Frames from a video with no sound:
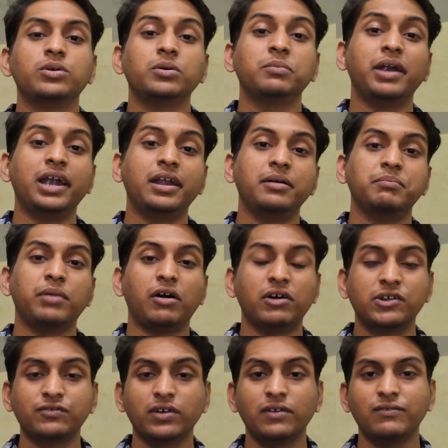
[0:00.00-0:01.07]
to build
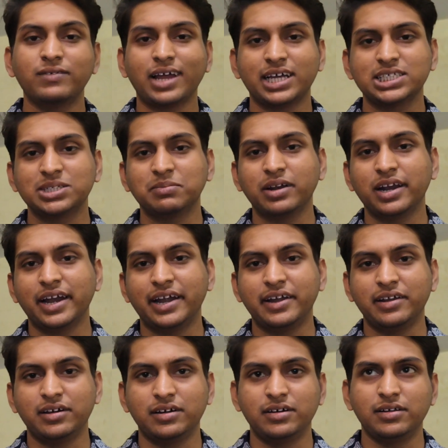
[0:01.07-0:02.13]
powerful, flexible,
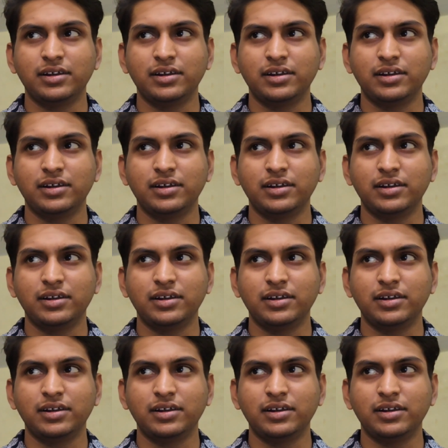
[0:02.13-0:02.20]
and